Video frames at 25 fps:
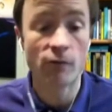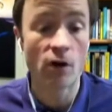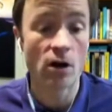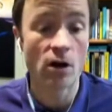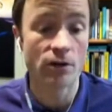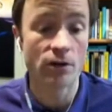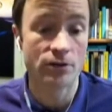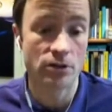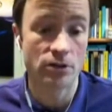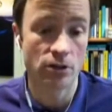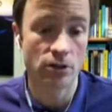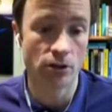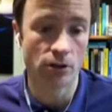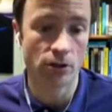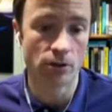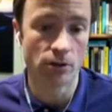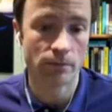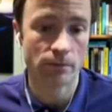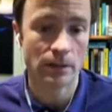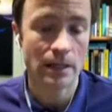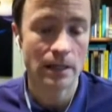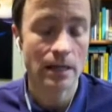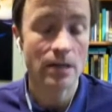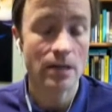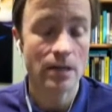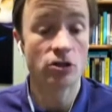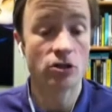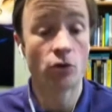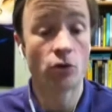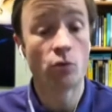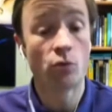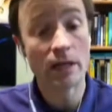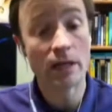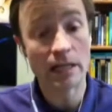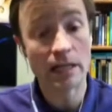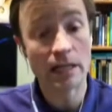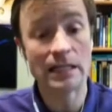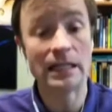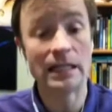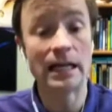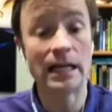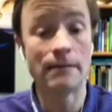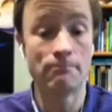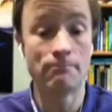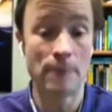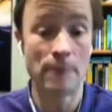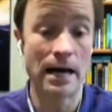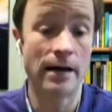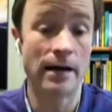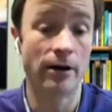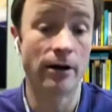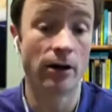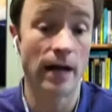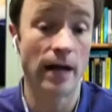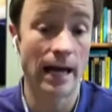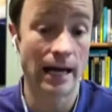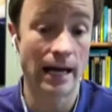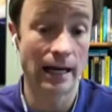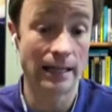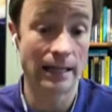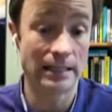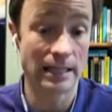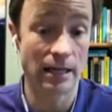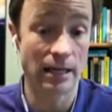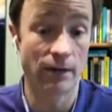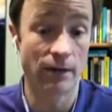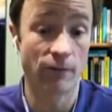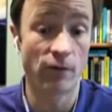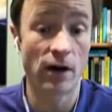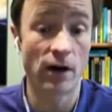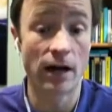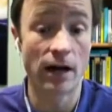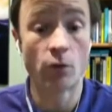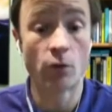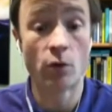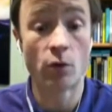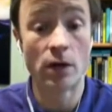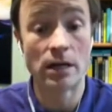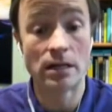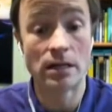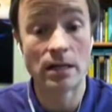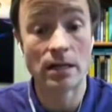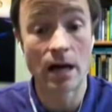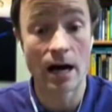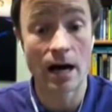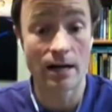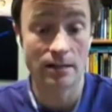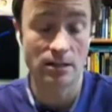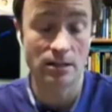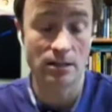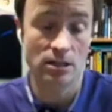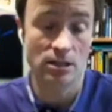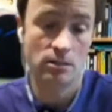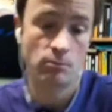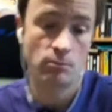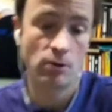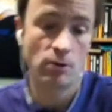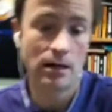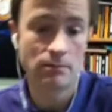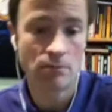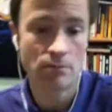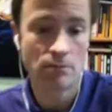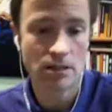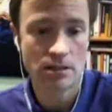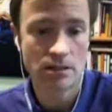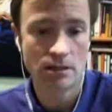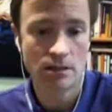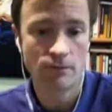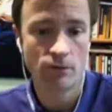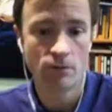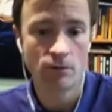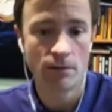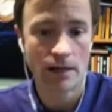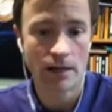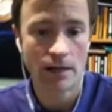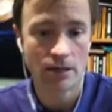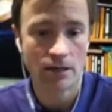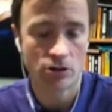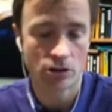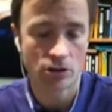too. So we need to get better at identifying when not to spread misinformation.